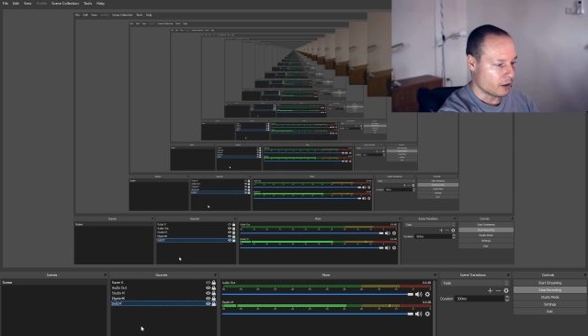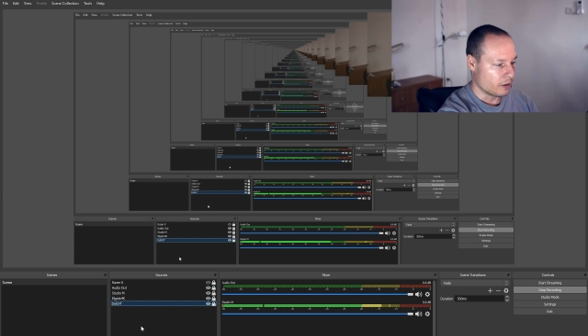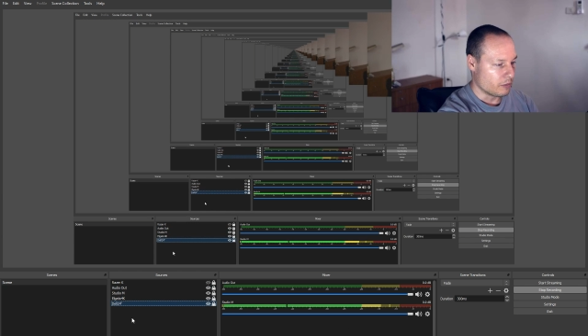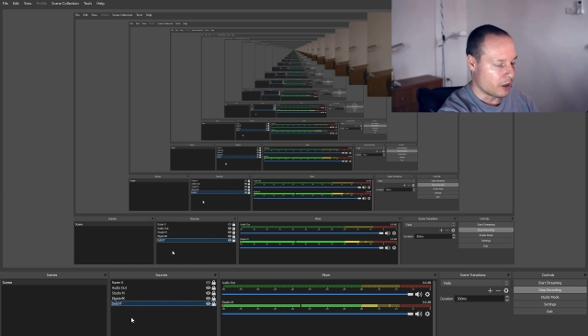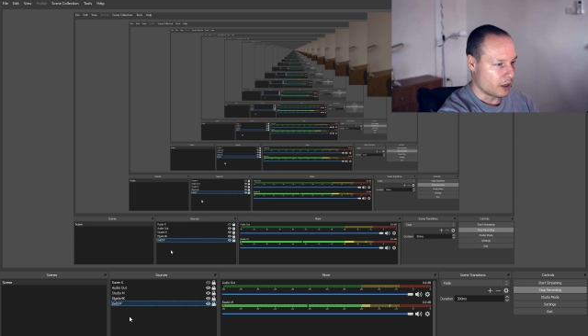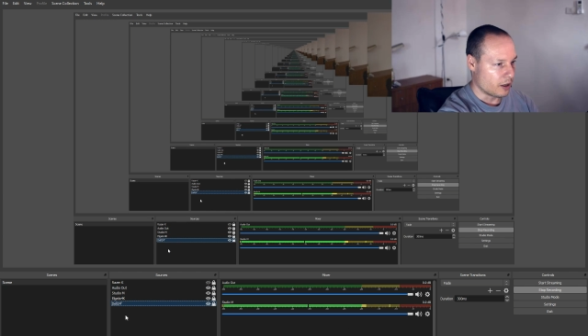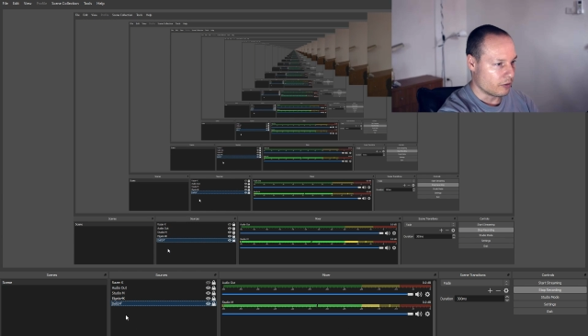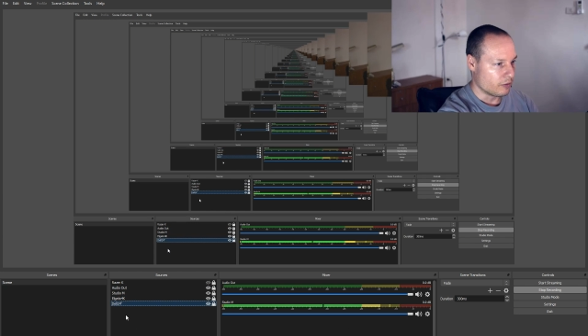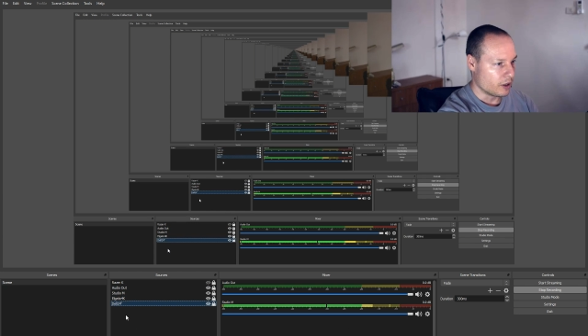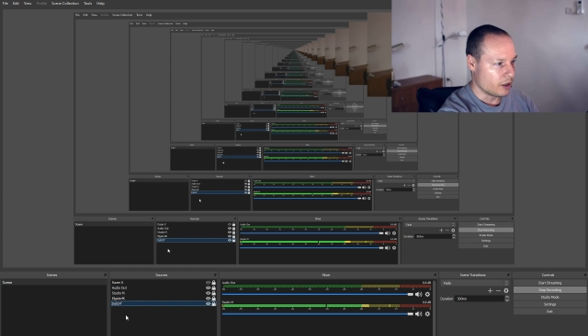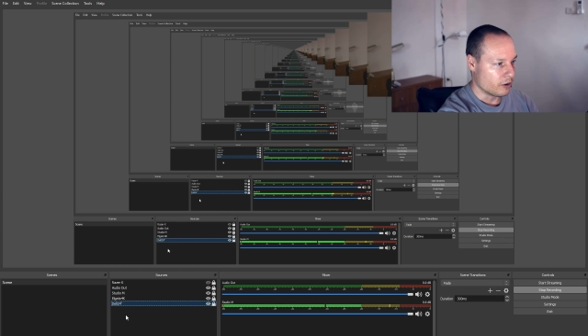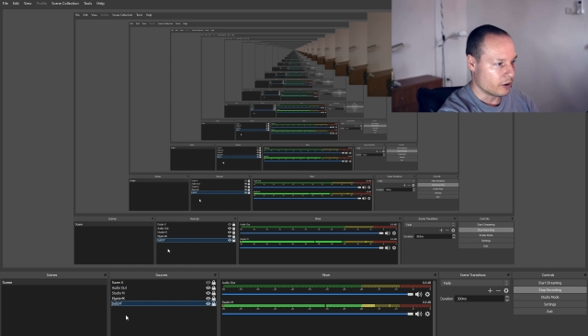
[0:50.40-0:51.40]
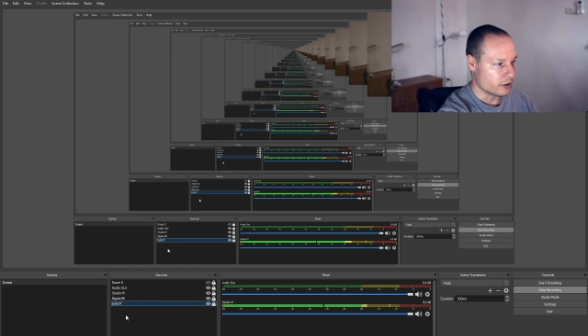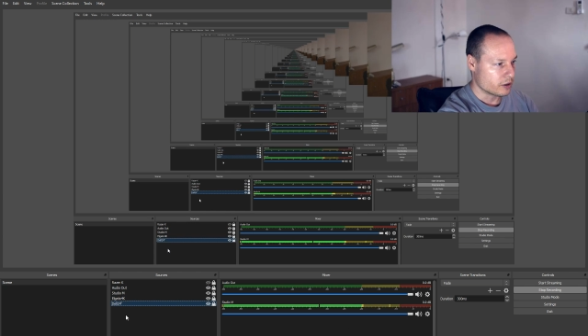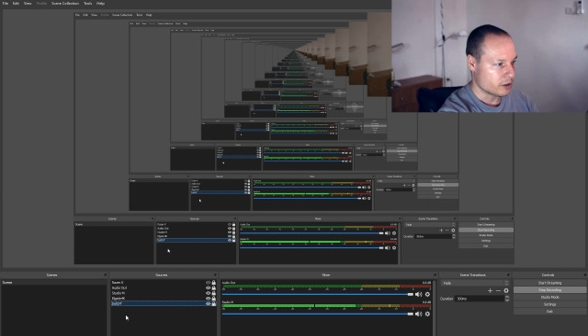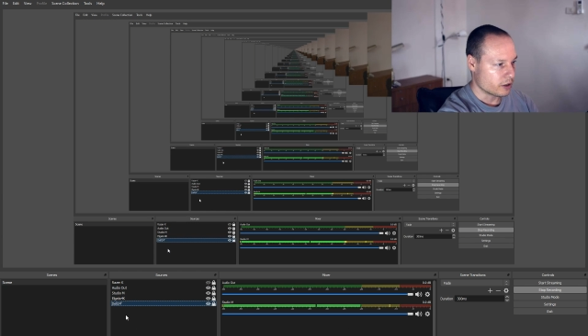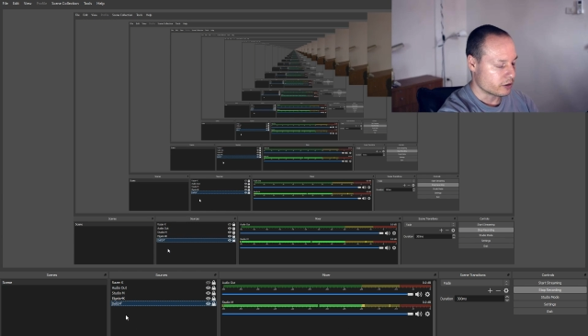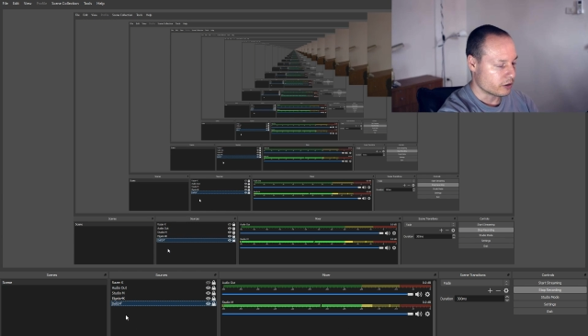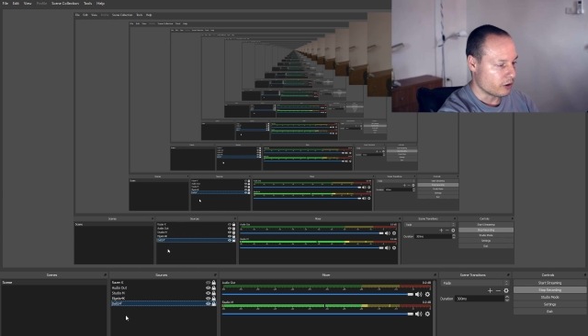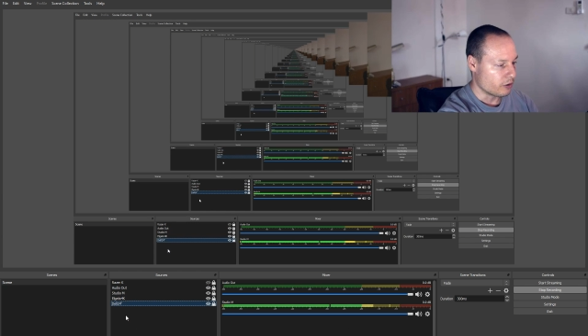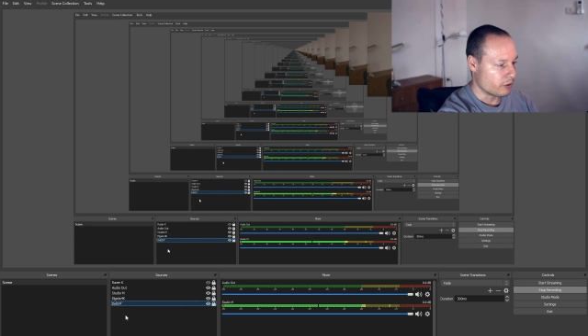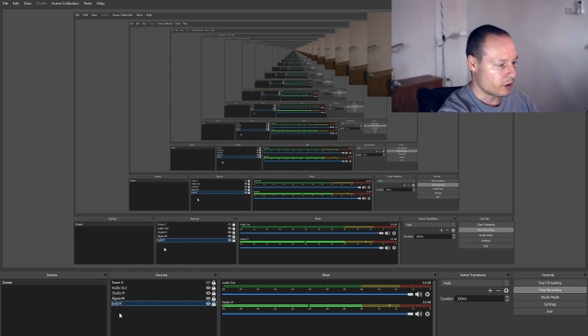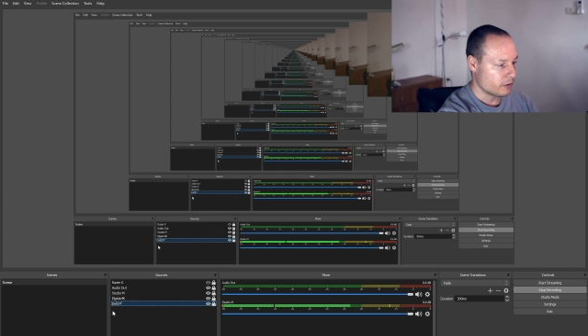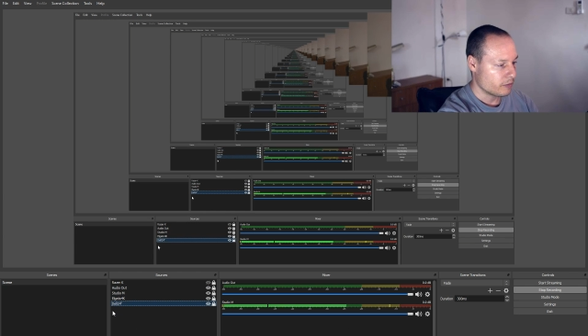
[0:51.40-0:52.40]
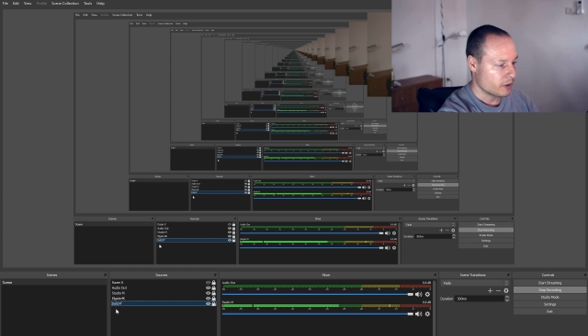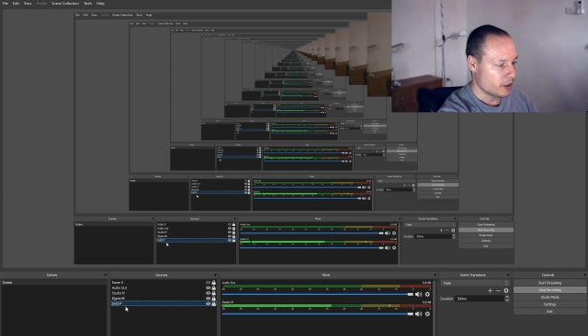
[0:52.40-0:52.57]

my video is slower